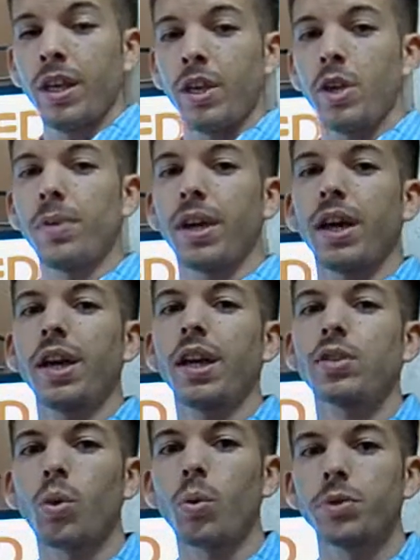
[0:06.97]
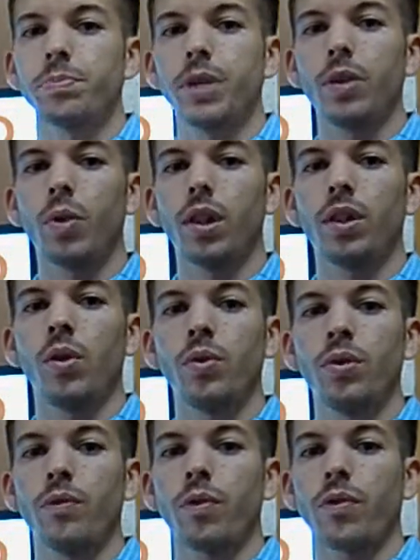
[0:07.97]
Humankind has always been well known
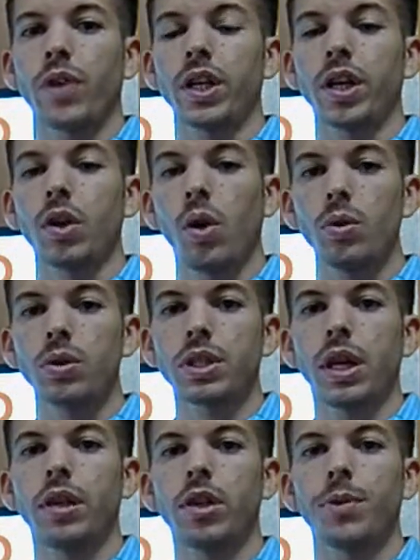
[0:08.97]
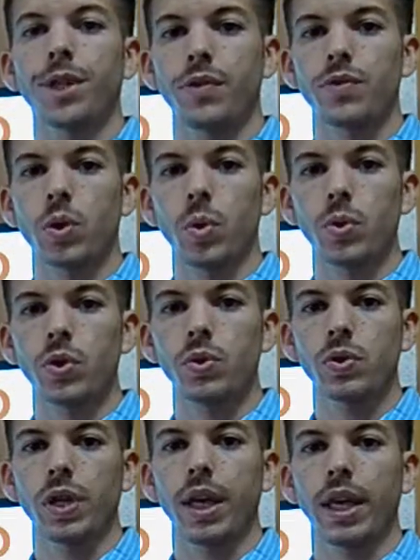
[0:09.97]
for finding goals and innovative
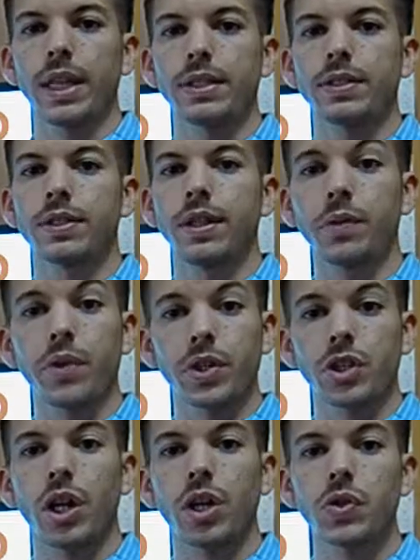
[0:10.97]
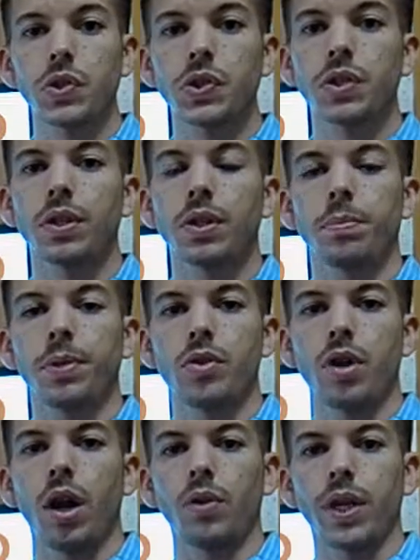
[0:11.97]
solutions against the different challenges that appear
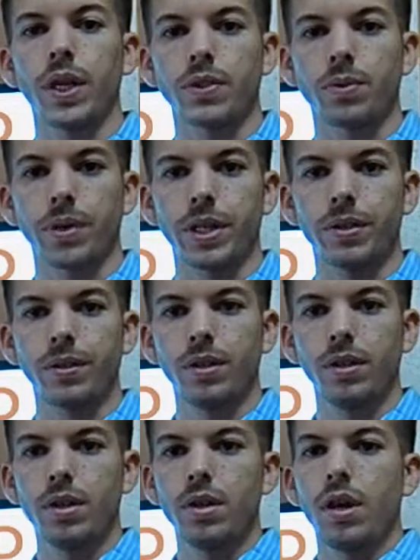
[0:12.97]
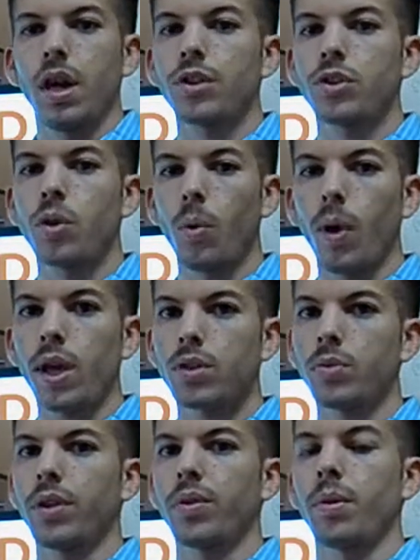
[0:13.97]
along the history, and so as
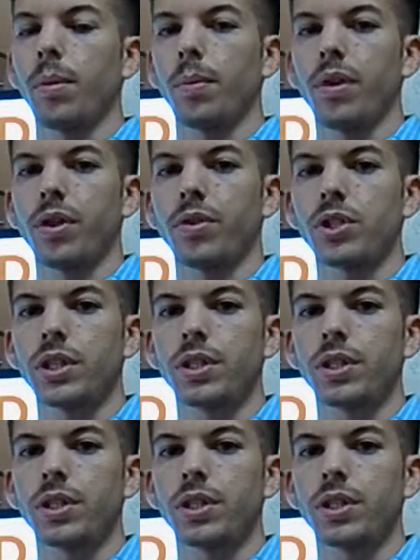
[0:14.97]
with renewable energy.